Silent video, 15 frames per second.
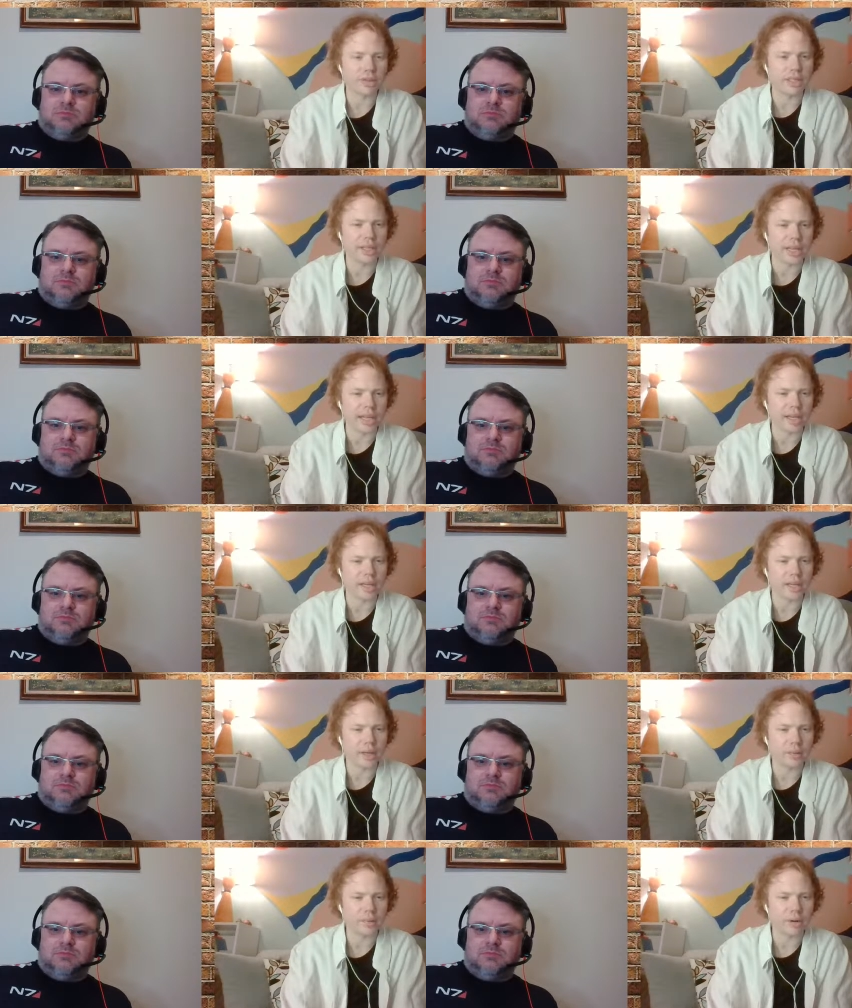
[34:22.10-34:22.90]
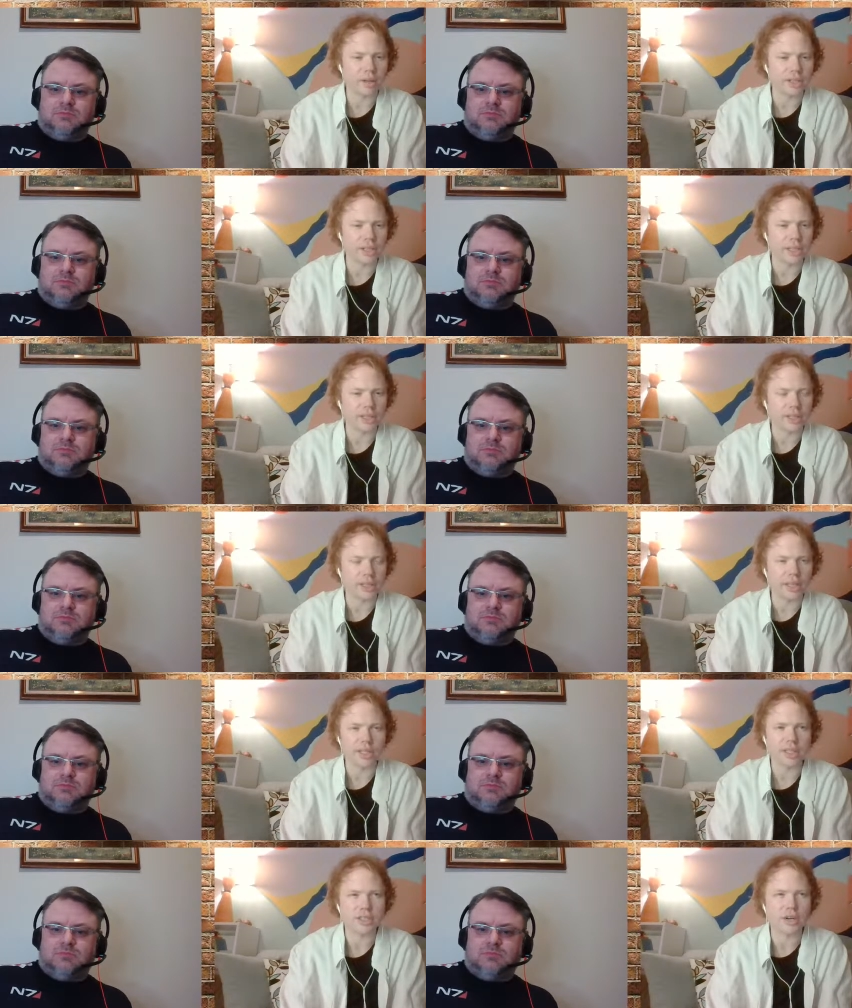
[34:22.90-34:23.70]
Speaker 1: really an editing project.
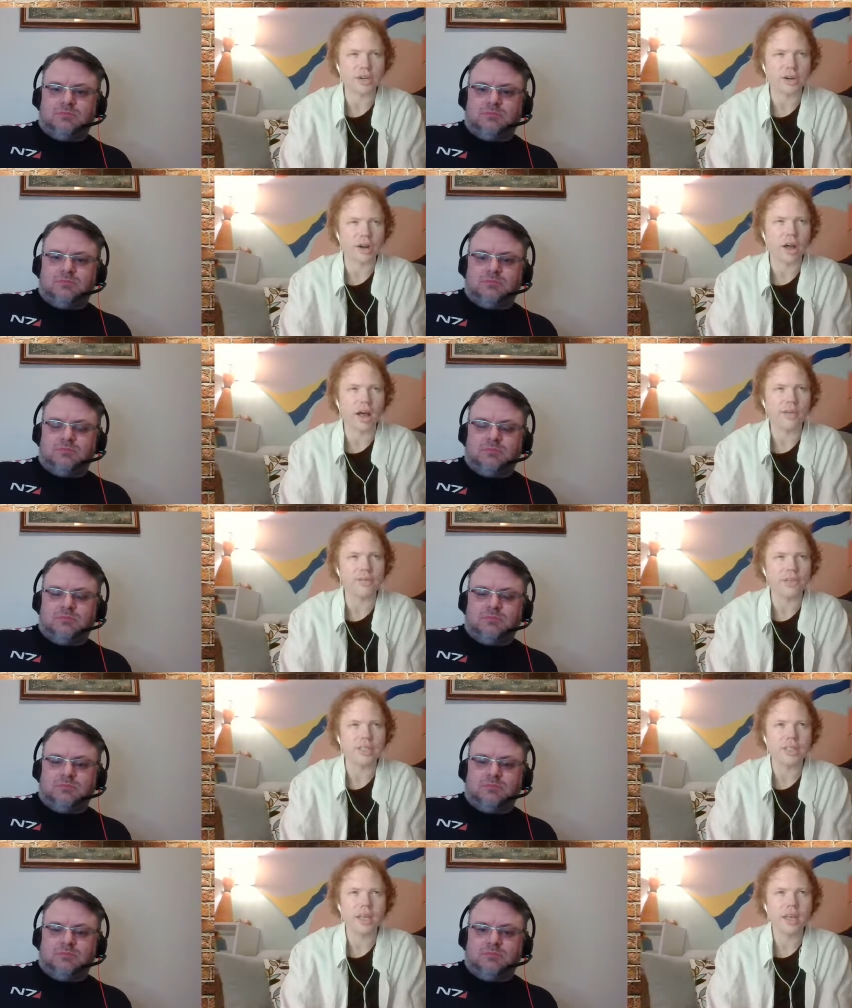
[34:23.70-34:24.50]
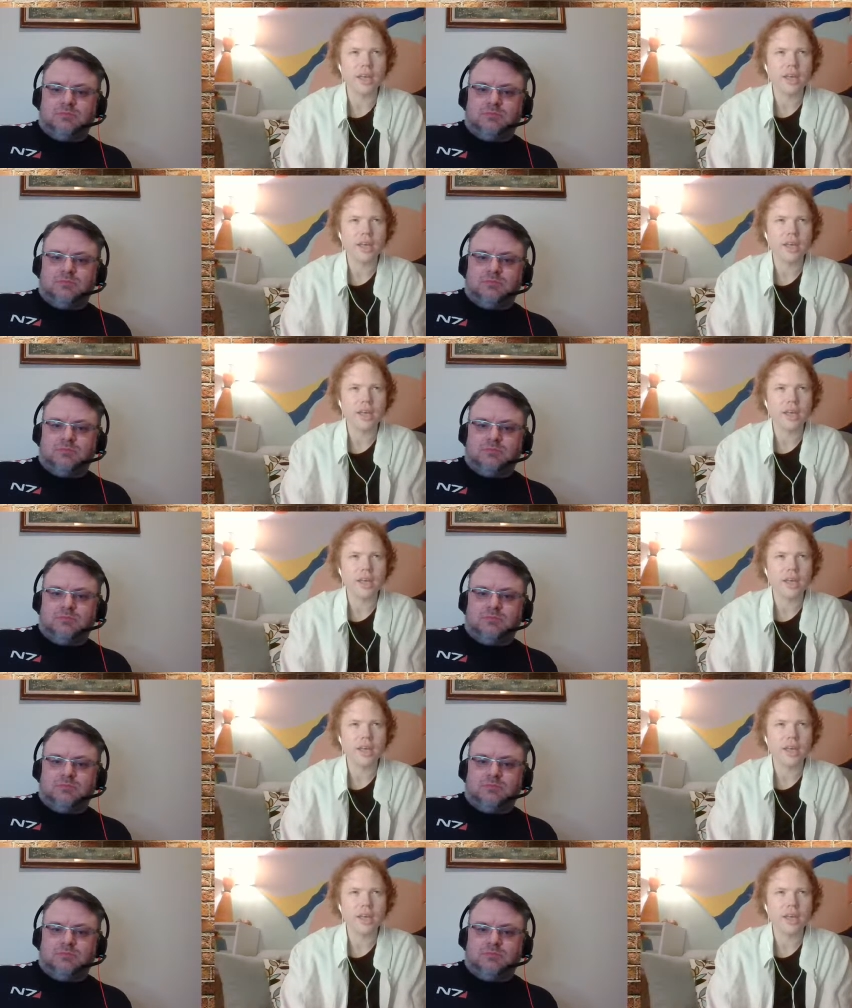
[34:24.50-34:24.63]
Like it started off as,